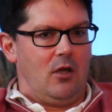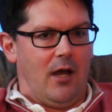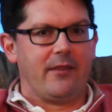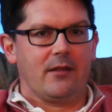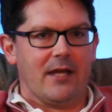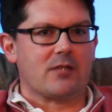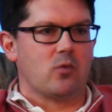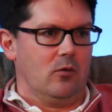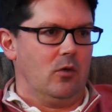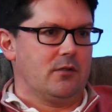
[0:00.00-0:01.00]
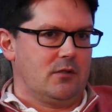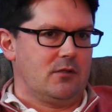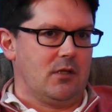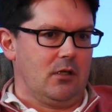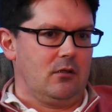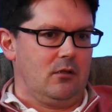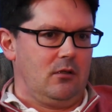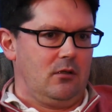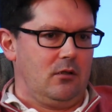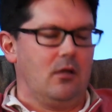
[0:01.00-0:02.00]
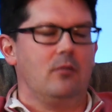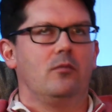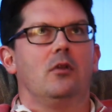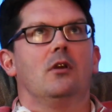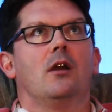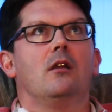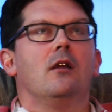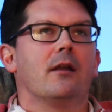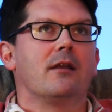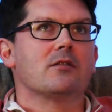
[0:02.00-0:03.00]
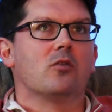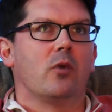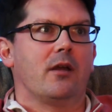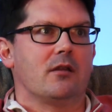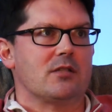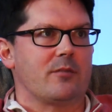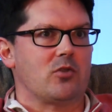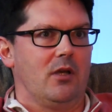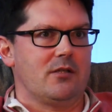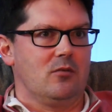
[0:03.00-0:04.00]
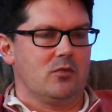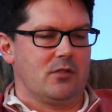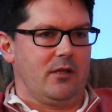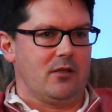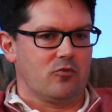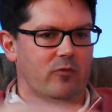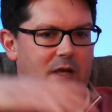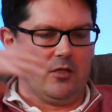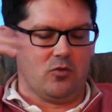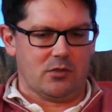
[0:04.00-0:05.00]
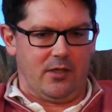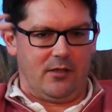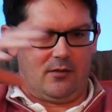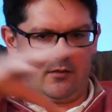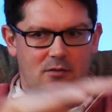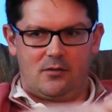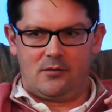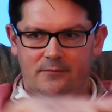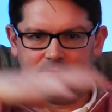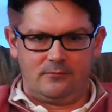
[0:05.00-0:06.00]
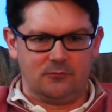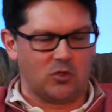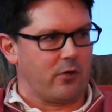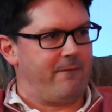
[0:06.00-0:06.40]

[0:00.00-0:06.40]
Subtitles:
I think that's what it was. Is that, and I guess the way I conceptualized it was like this rage was like this sort of